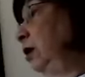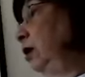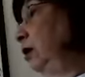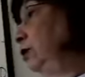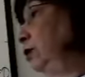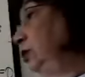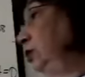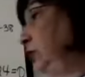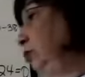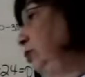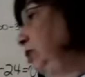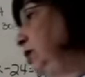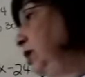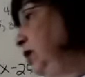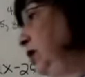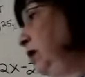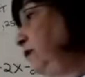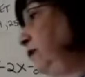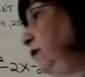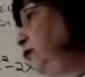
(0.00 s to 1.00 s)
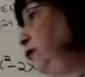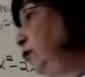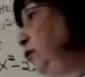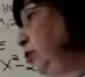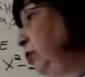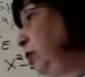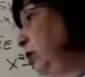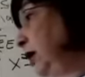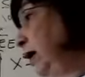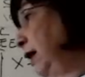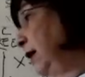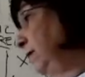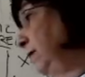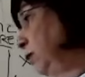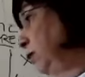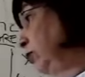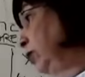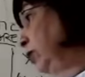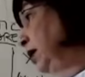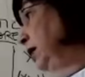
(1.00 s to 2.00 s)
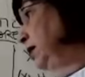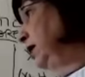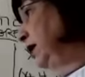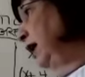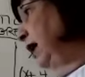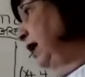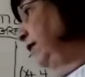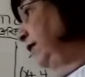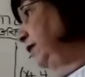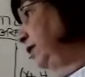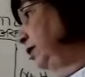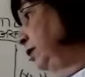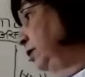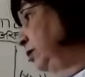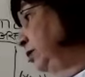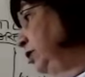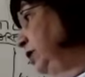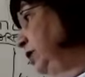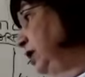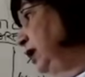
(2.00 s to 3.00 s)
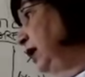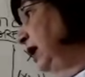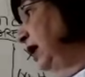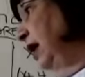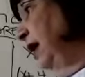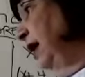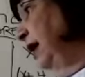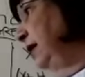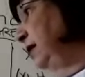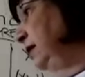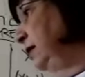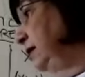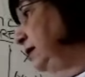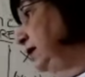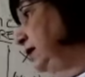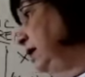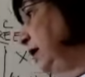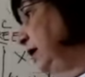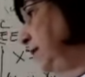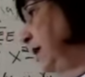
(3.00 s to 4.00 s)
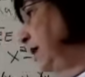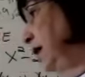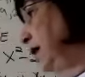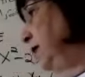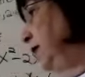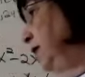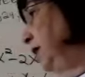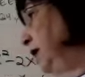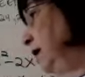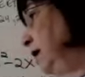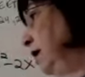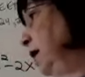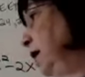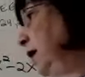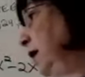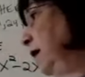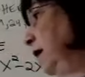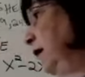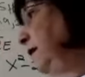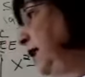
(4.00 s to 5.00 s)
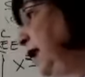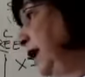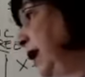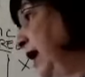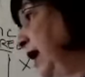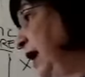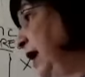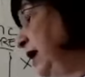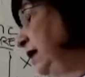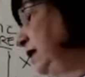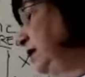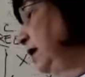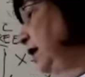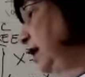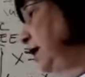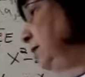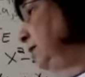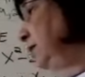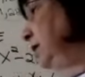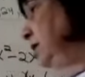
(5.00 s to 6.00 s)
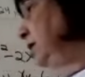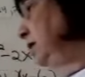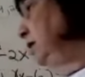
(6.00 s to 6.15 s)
so therefore I'm going to have to use the AC method. The A times the